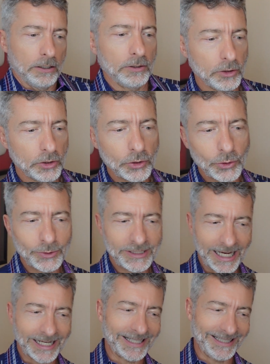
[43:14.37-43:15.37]
new
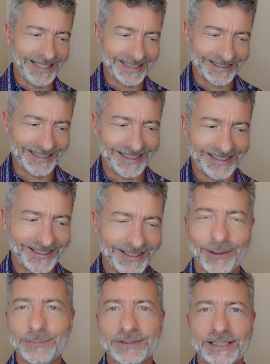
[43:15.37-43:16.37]
debt collector
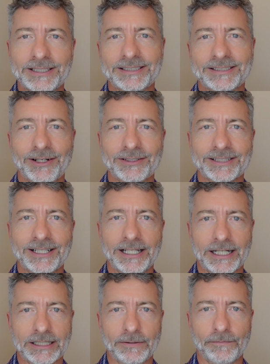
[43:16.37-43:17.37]
comes in and starts
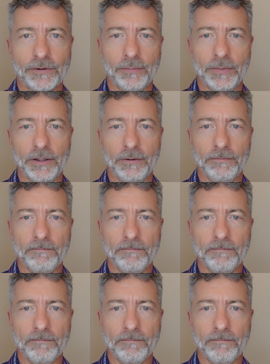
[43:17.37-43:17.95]
collecting from you.